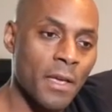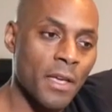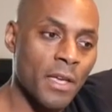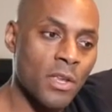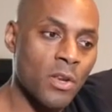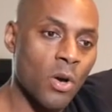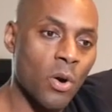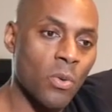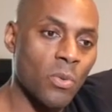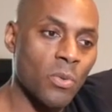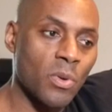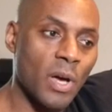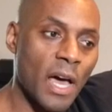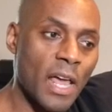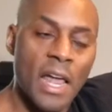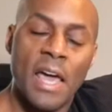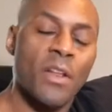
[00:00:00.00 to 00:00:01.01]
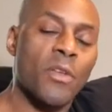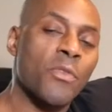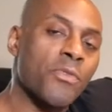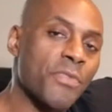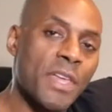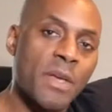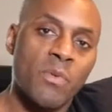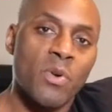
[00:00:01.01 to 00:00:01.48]
You know, I, I don't
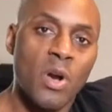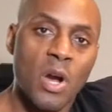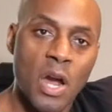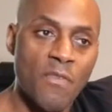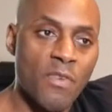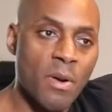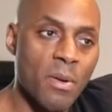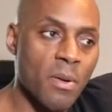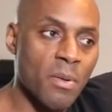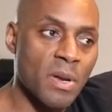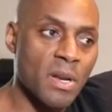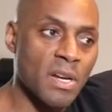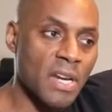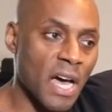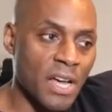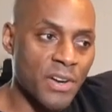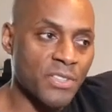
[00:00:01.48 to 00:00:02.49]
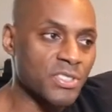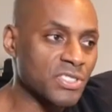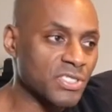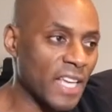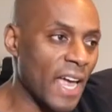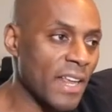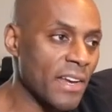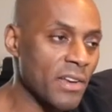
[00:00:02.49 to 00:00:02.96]
think we're ever
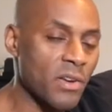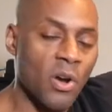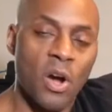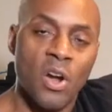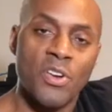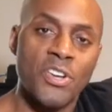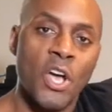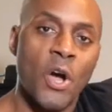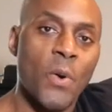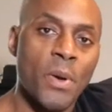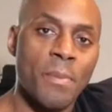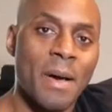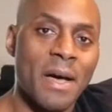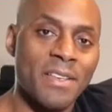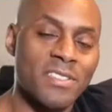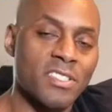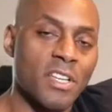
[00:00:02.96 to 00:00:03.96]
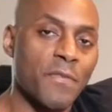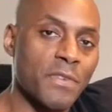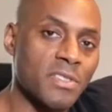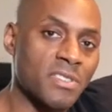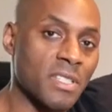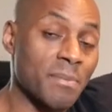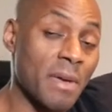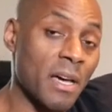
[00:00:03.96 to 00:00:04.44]
understanding or knowing about
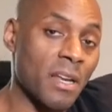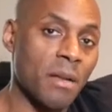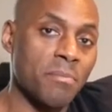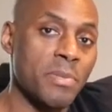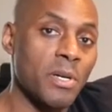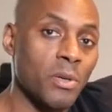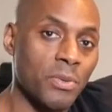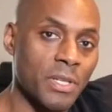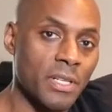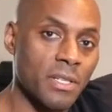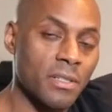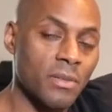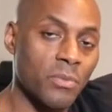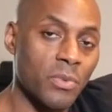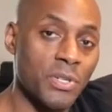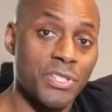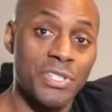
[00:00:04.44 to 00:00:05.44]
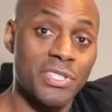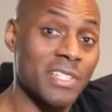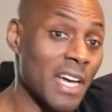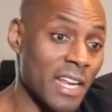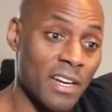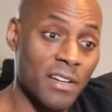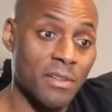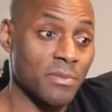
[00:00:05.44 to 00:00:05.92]
self-esteem, how to build it. We're just
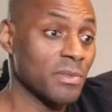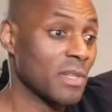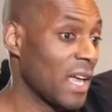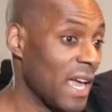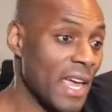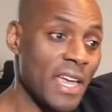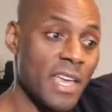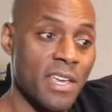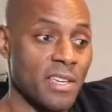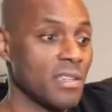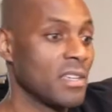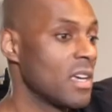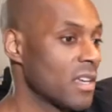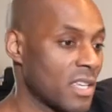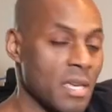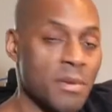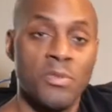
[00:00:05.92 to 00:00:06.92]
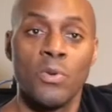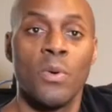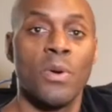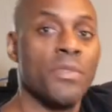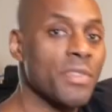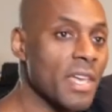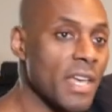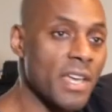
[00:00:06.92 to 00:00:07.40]
kind of, hey, keep
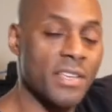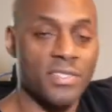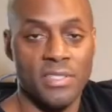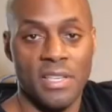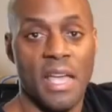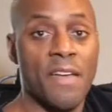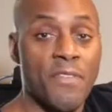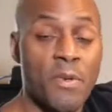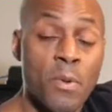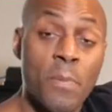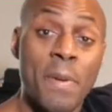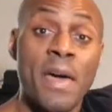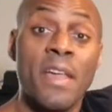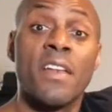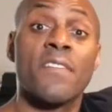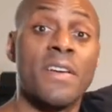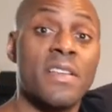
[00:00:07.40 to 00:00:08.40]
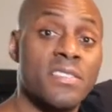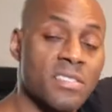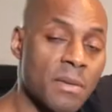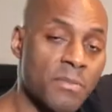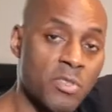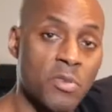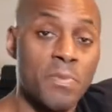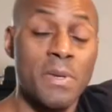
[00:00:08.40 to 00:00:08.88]
doing this. If you're repetitive at
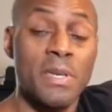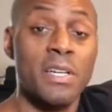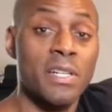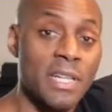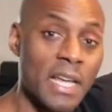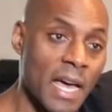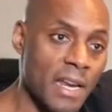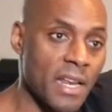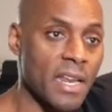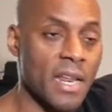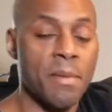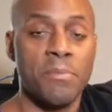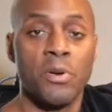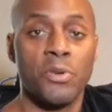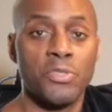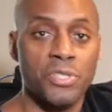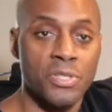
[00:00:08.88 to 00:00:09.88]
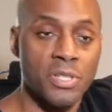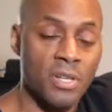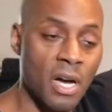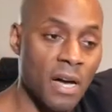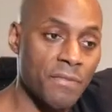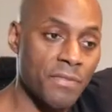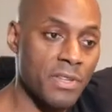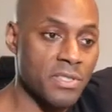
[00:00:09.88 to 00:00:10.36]
something, you'd be good at it and build your
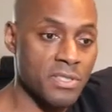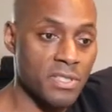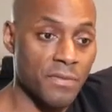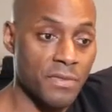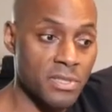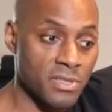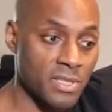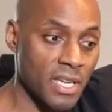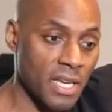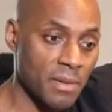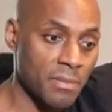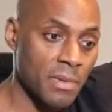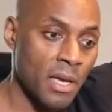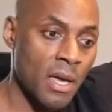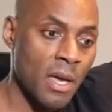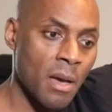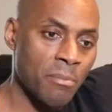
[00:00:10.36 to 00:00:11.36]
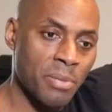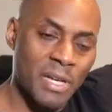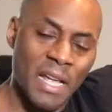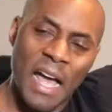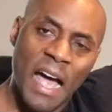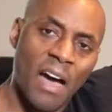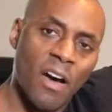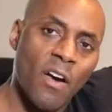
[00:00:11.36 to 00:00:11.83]
confidence, self-esteem.
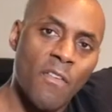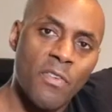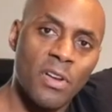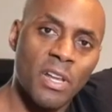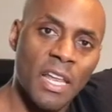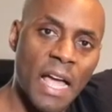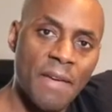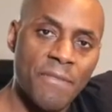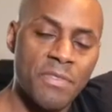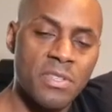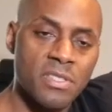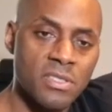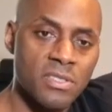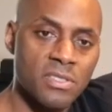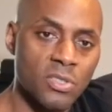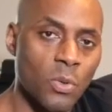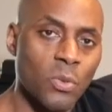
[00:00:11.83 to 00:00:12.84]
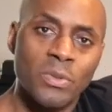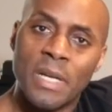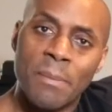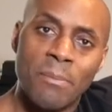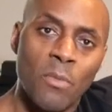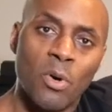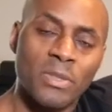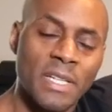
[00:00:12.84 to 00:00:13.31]
But however, life is so
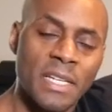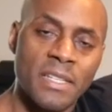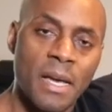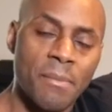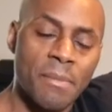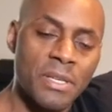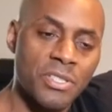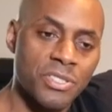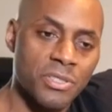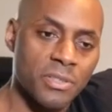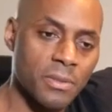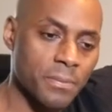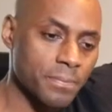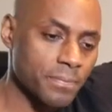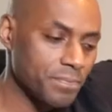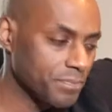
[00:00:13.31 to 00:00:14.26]
multi-dimensional.